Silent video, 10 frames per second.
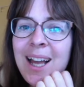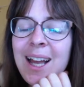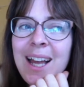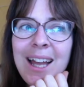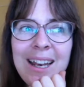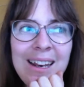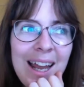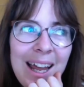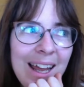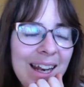And
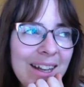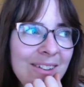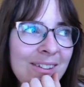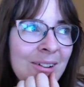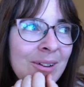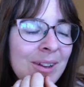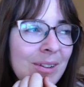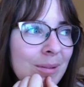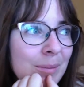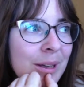it's going
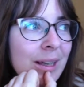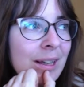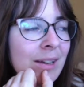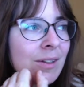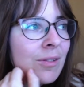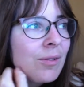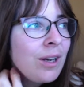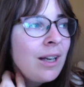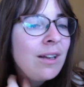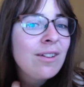to be in this
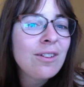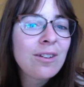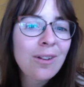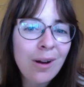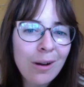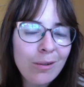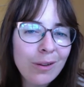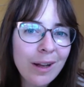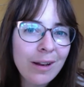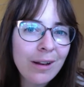really
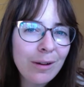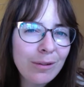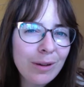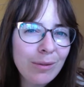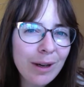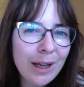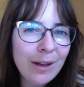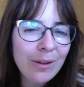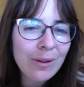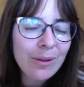soft and loving way,
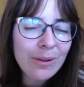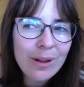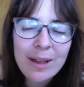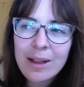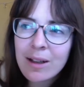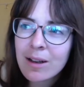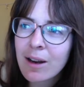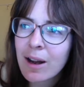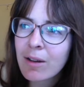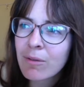you know?
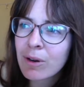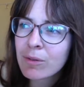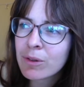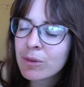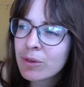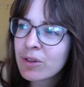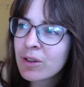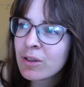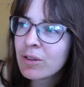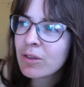Like
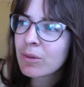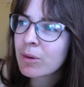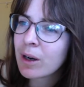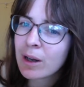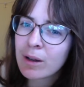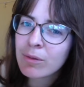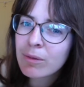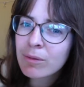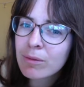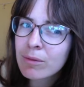revolutions or
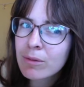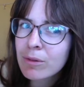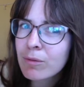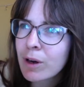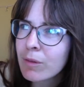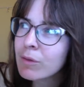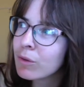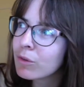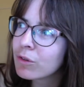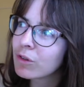
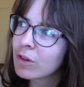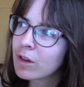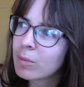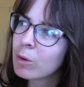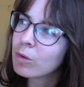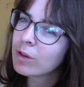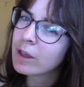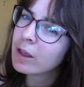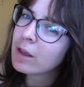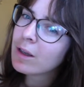revolutions, I think
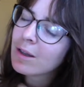mostly,